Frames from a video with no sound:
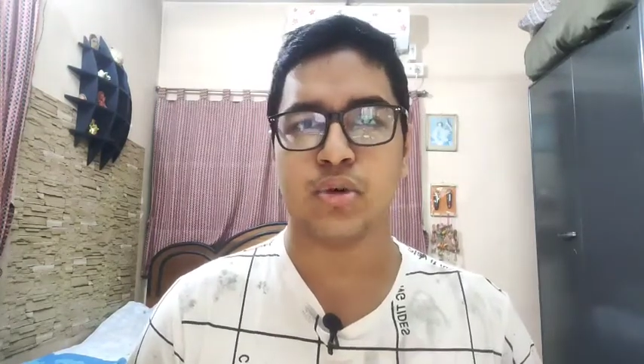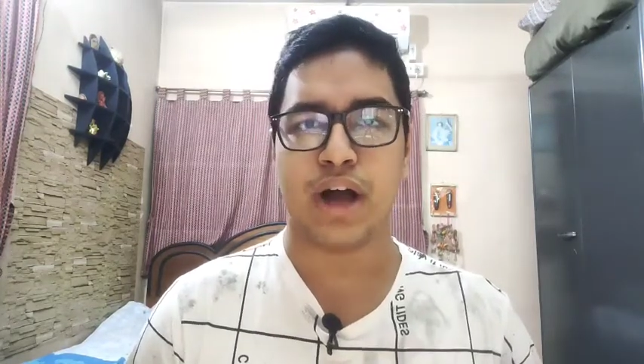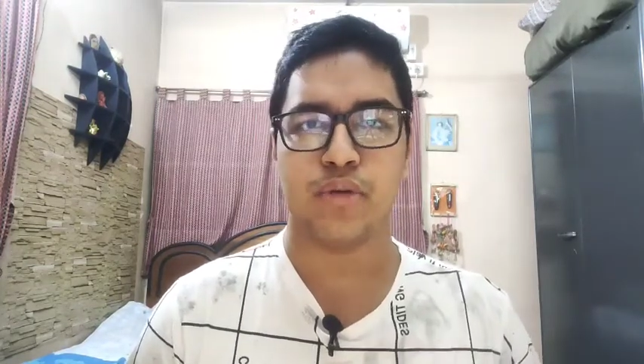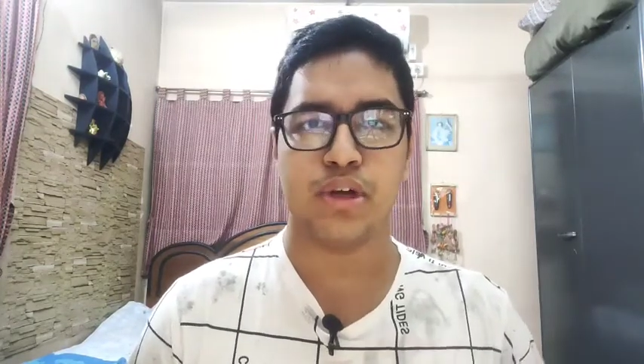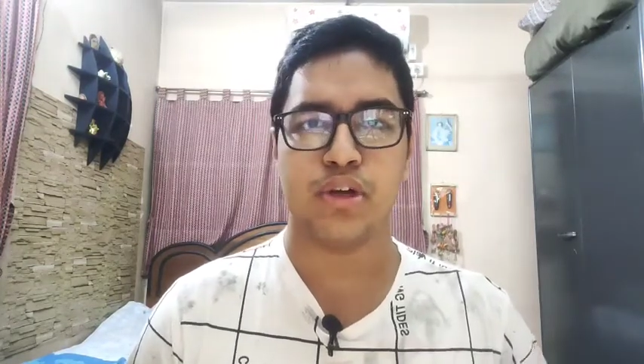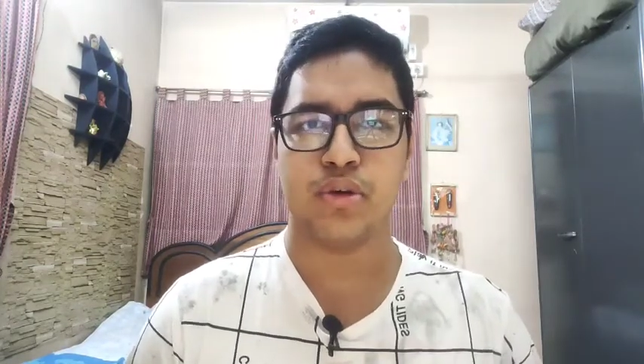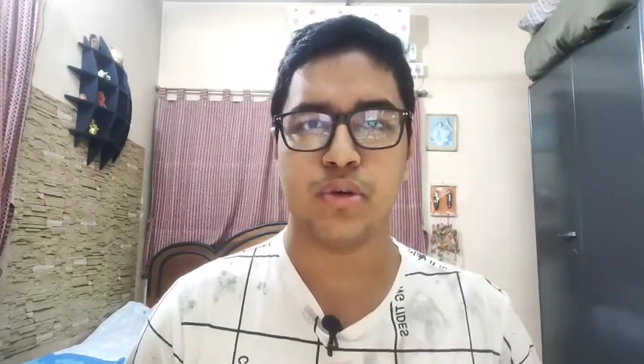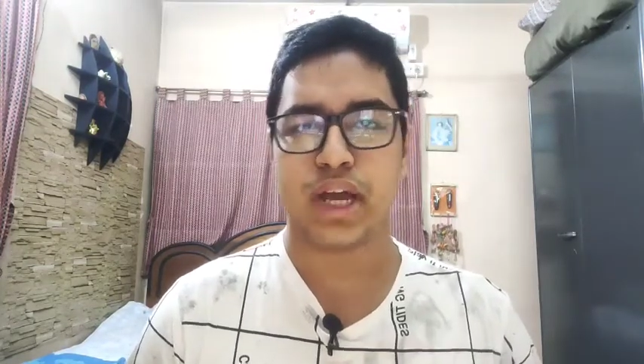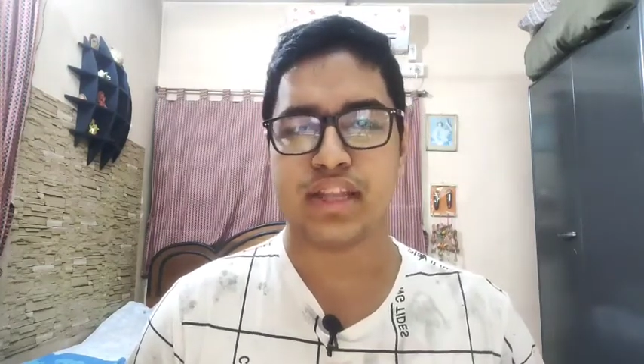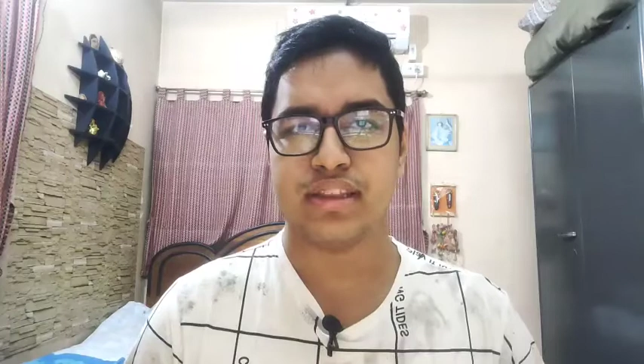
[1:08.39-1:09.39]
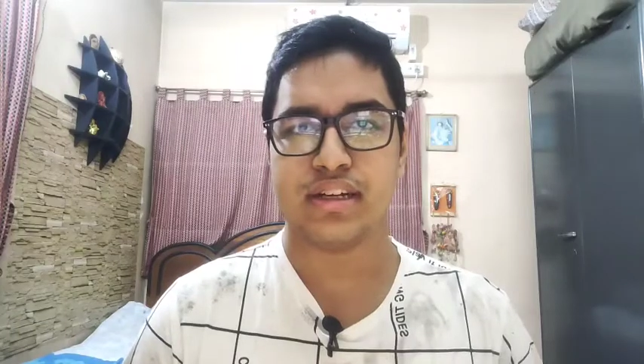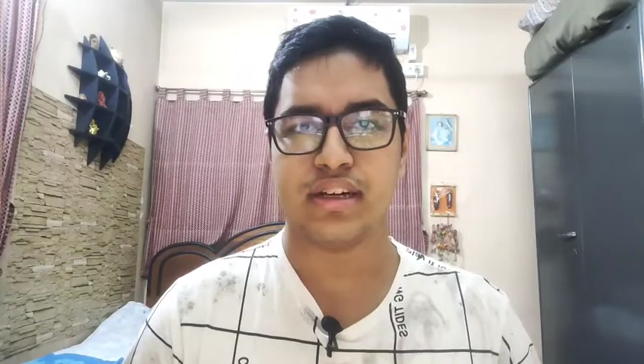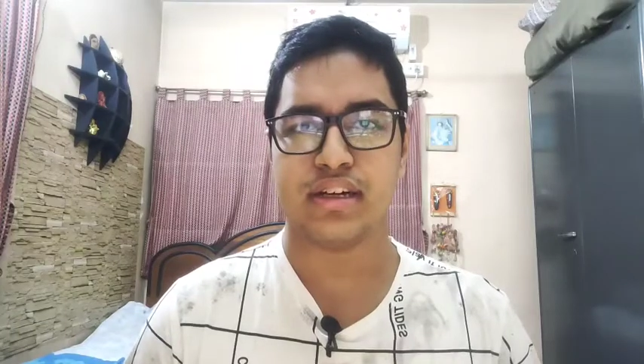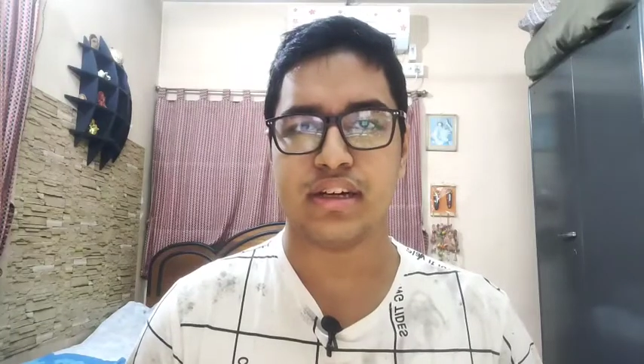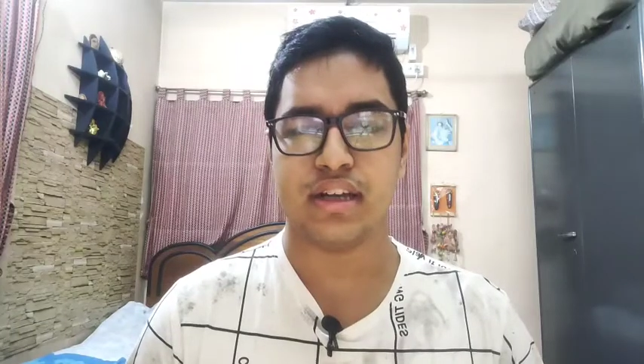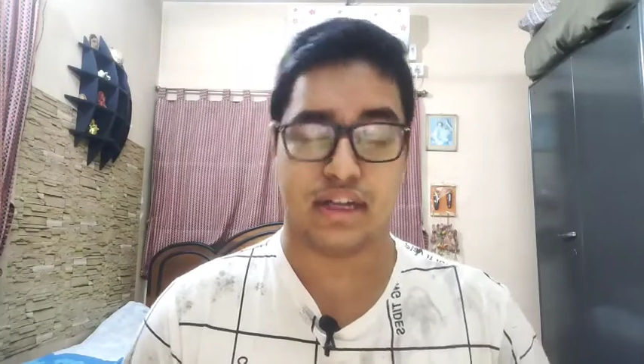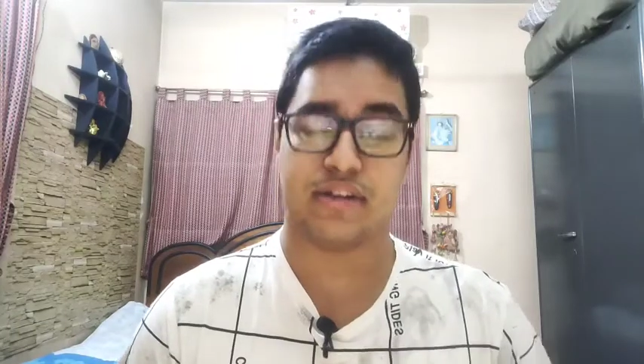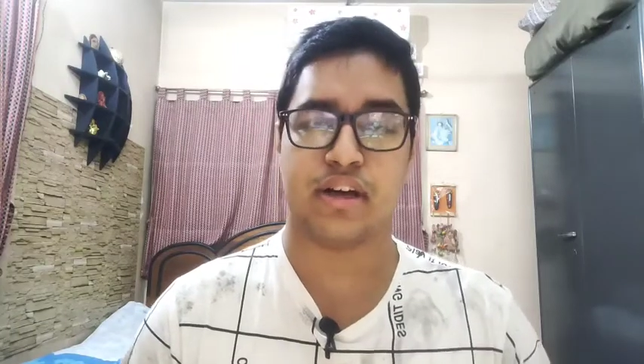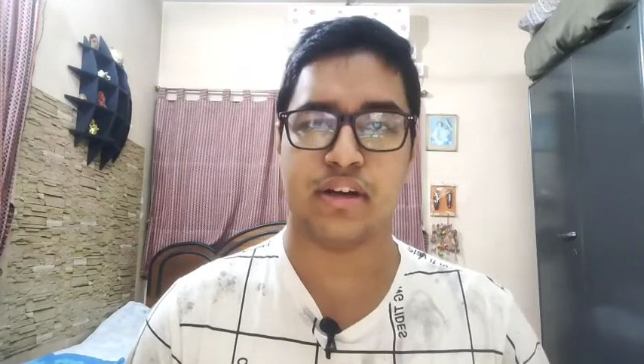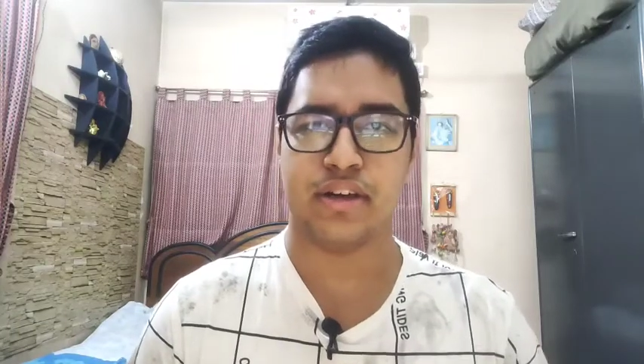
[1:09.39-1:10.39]
how will you write the
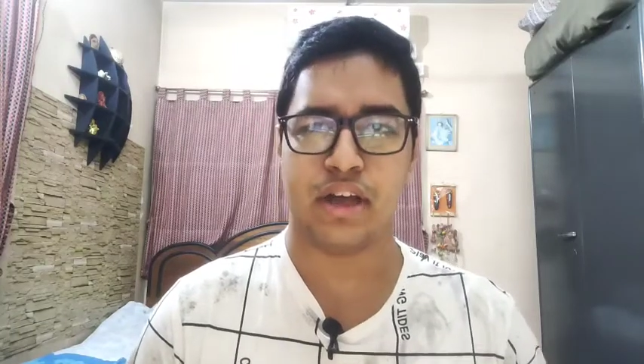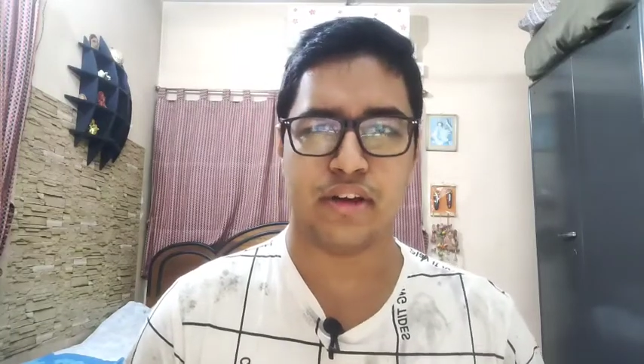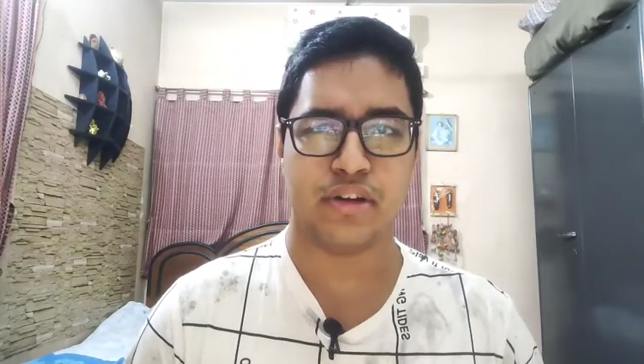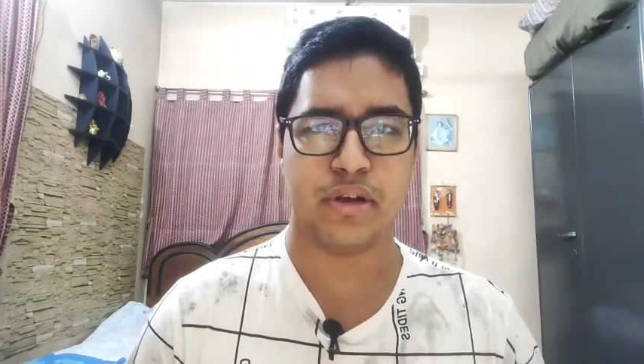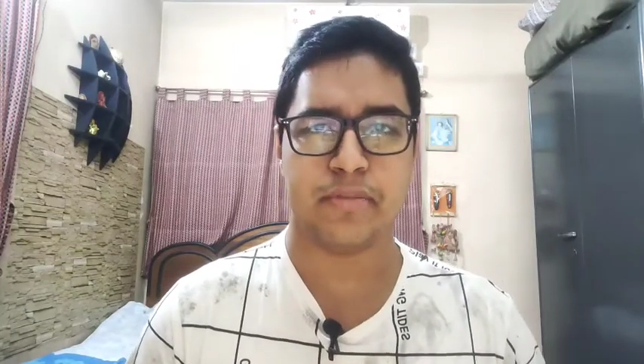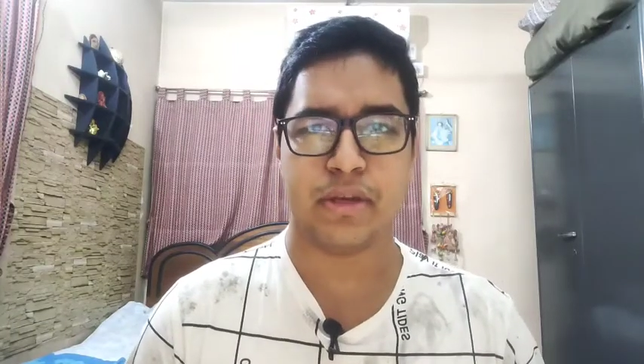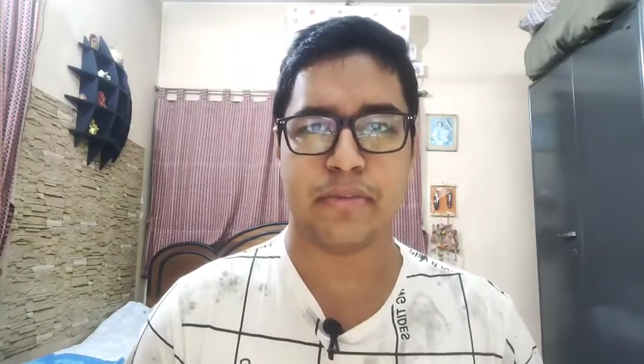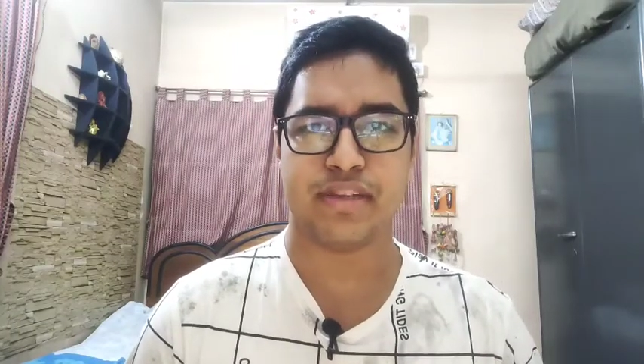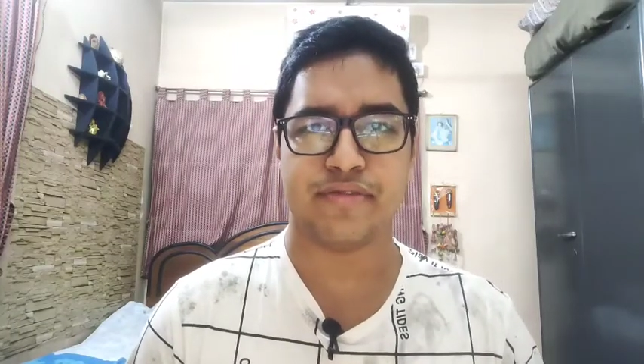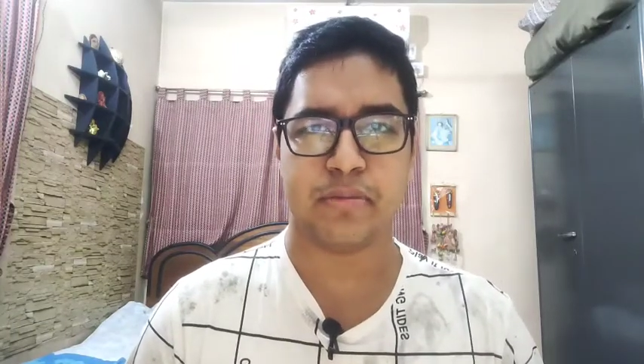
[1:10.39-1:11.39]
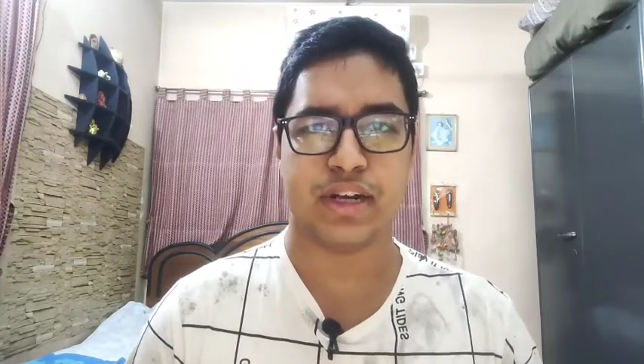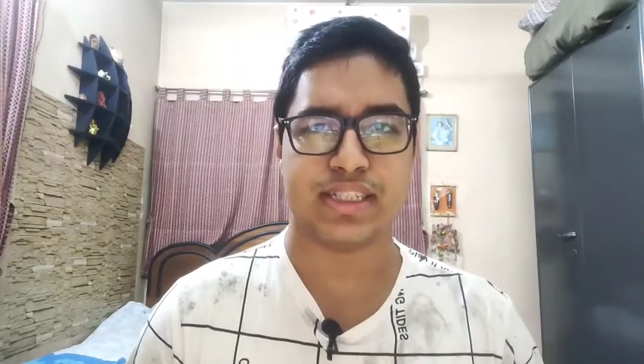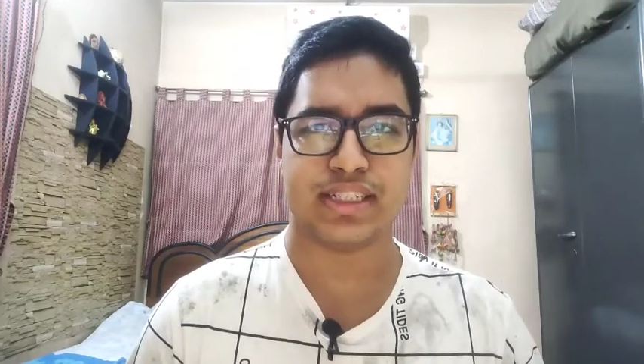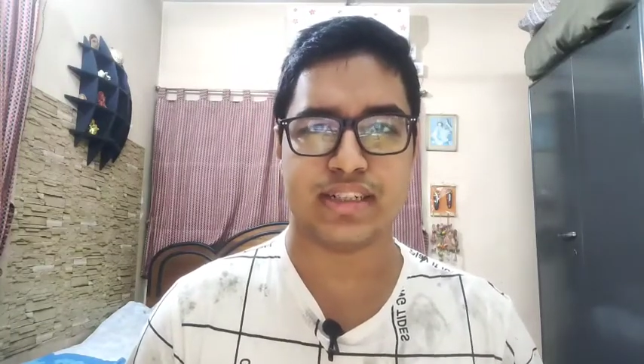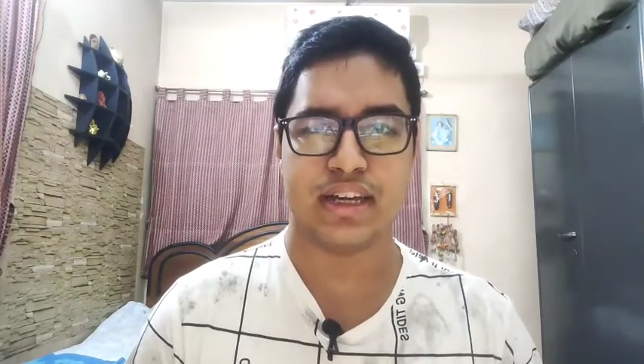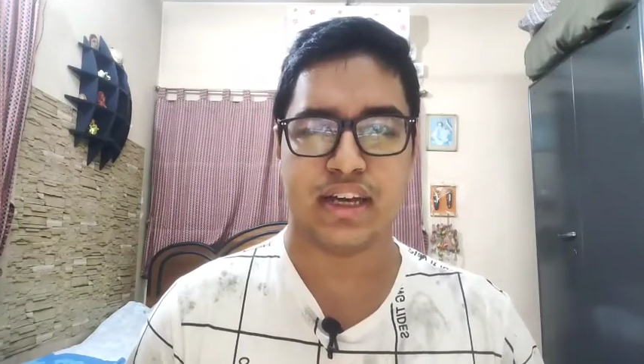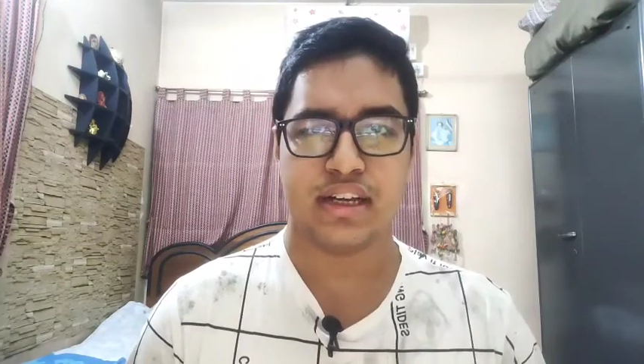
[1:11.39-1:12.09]
how you implement the Fibonacci